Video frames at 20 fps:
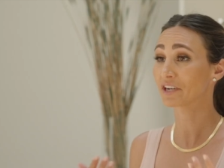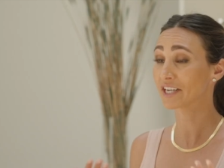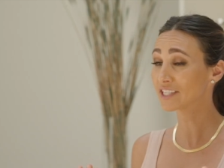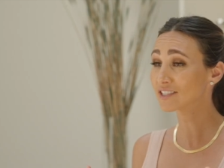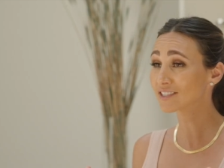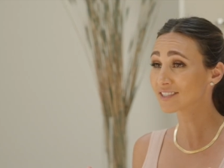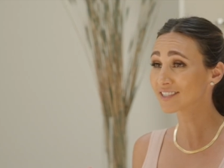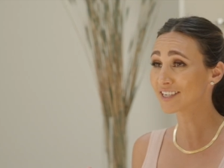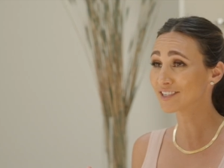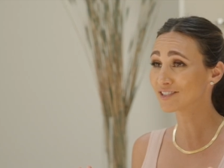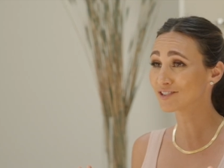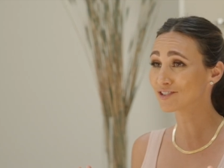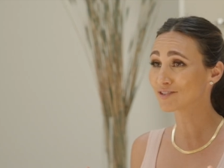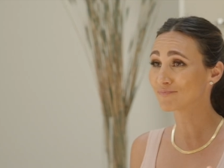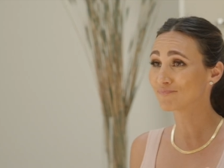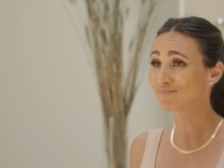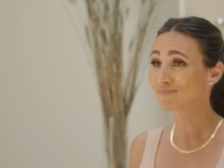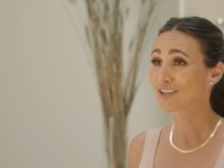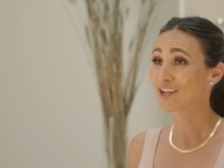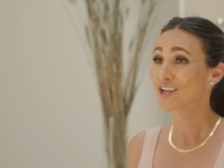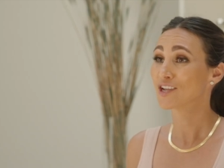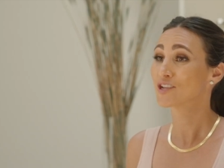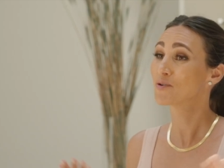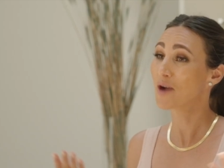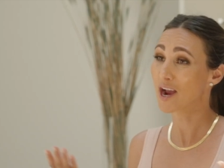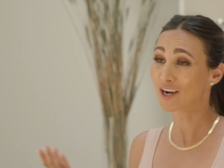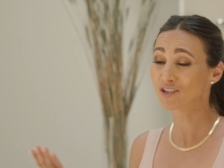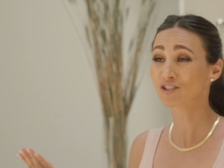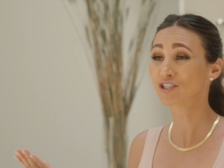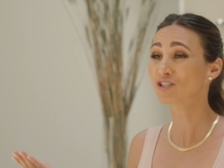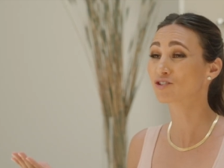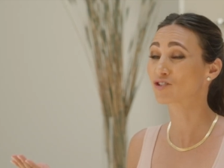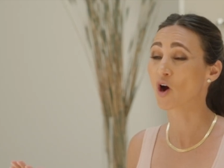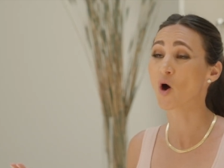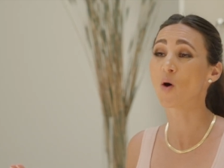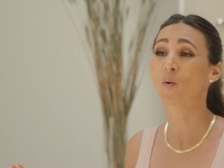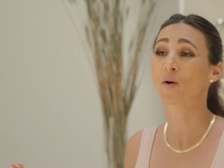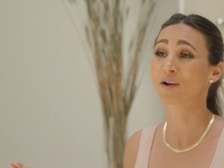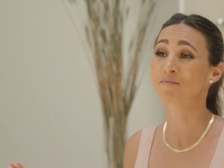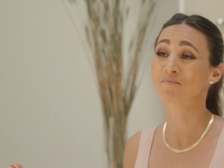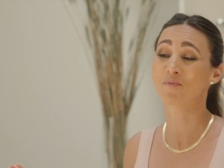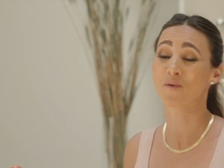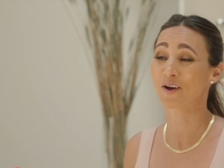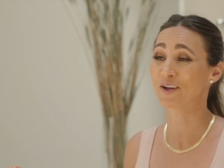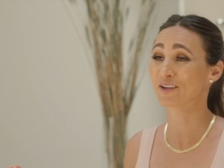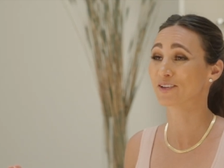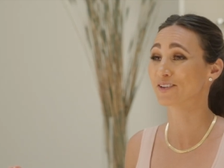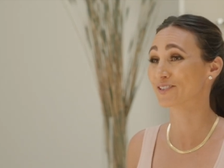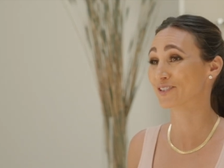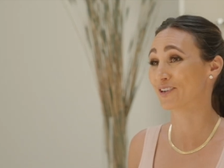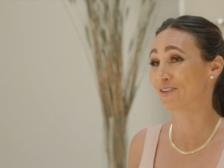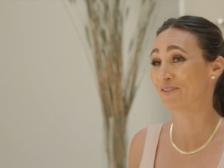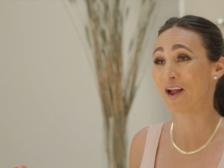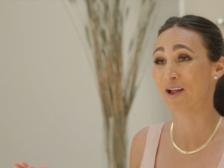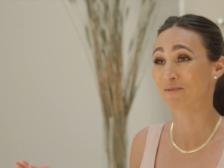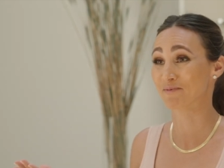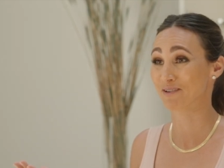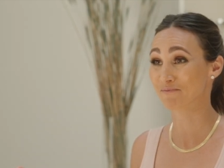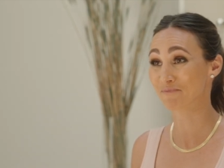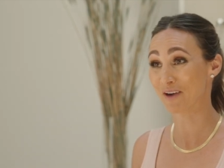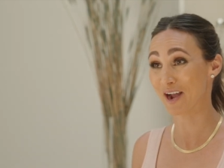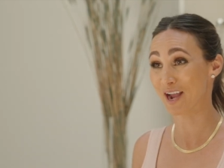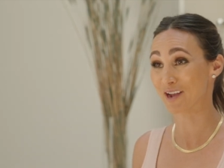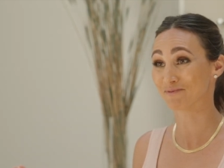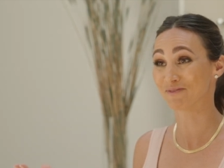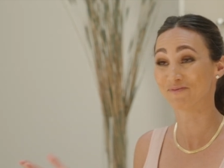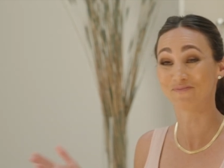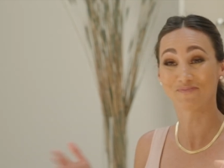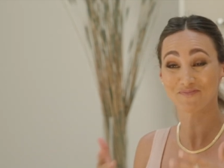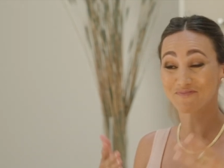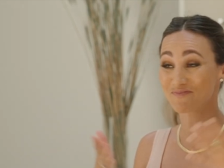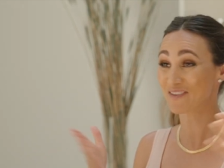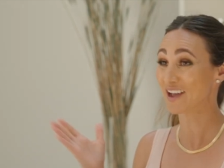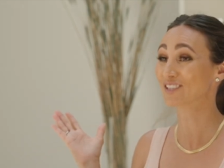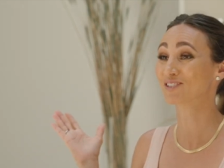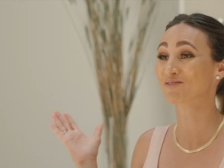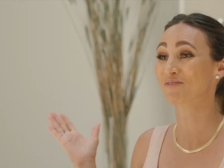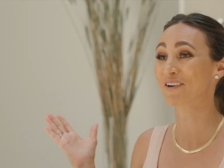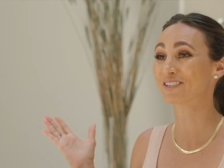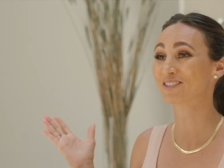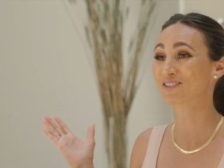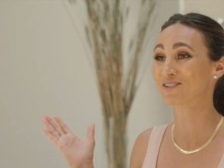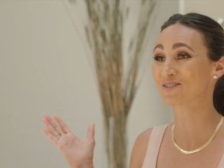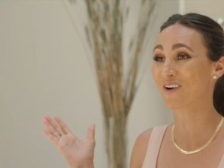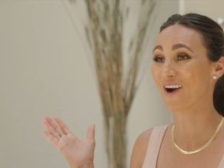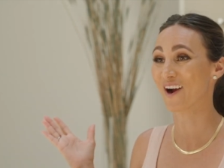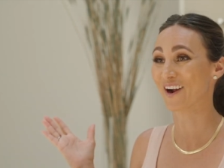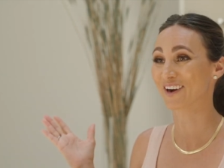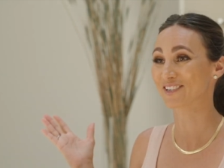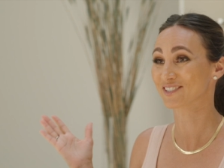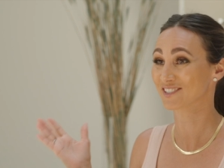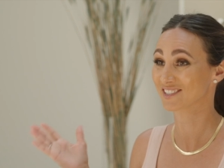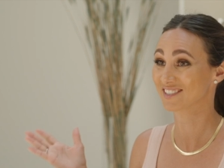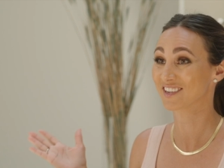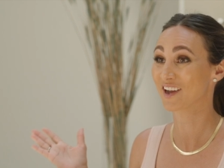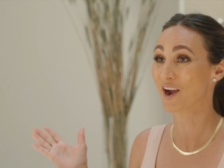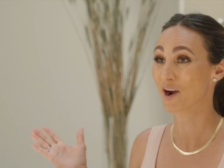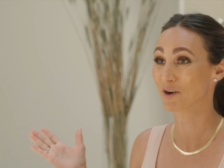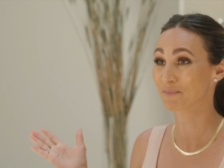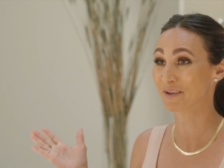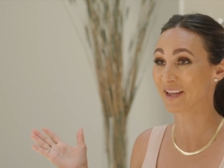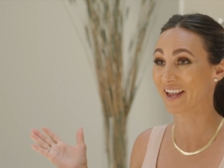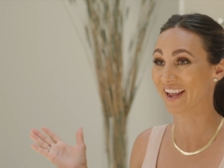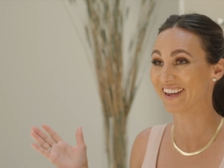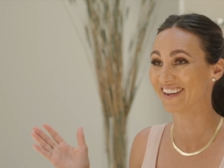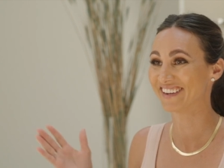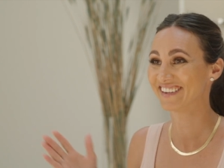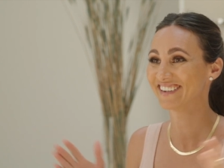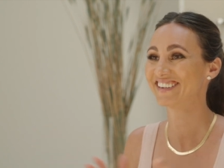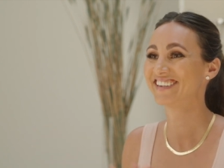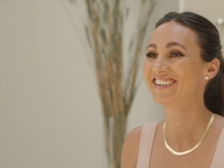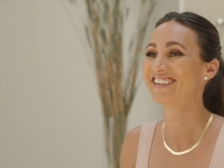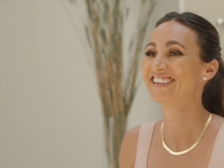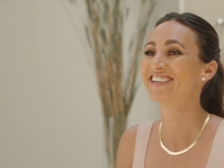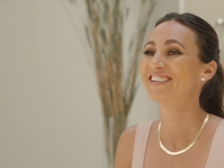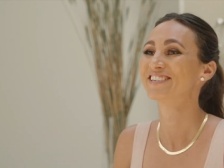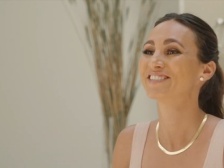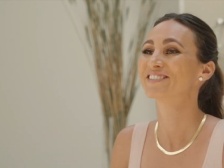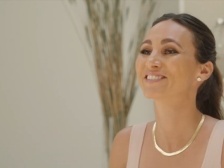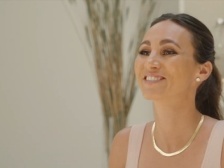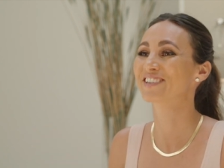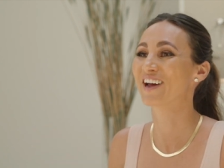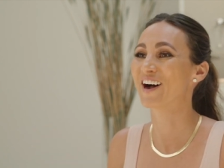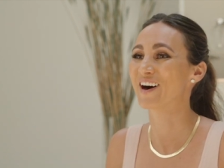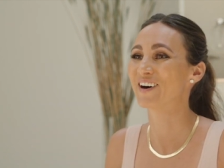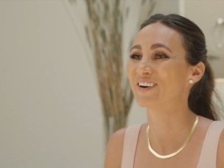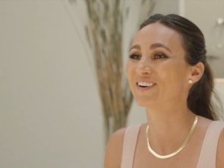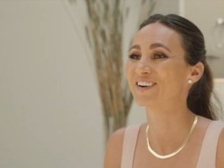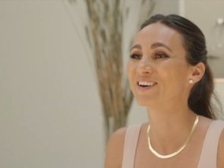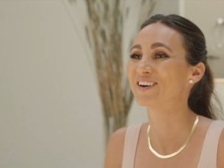instance, you actually don't want to boil a ceramic pipe. That's way too harsh. RB. So,